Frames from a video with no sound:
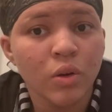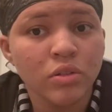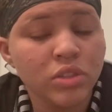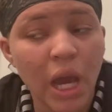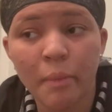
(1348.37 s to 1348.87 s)

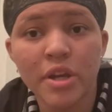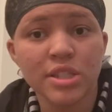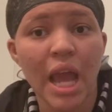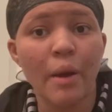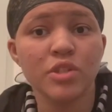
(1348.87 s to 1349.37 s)
y'all must
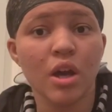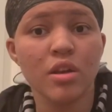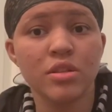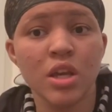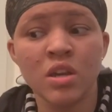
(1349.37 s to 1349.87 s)
like what
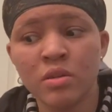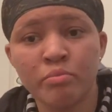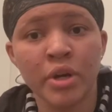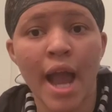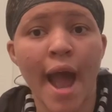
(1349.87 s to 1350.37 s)
y'all see,
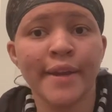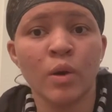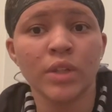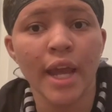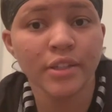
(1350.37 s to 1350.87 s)
but I
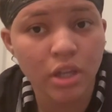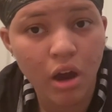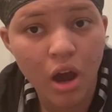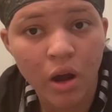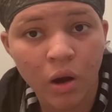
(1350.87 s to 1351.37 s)
don't like
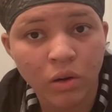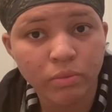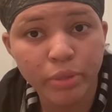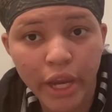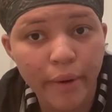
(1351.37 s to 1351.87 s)
y'all.
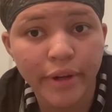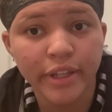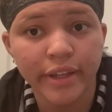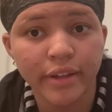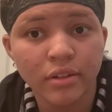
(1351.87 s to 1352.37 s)

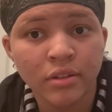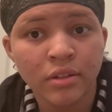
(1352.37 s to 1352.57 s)
Period.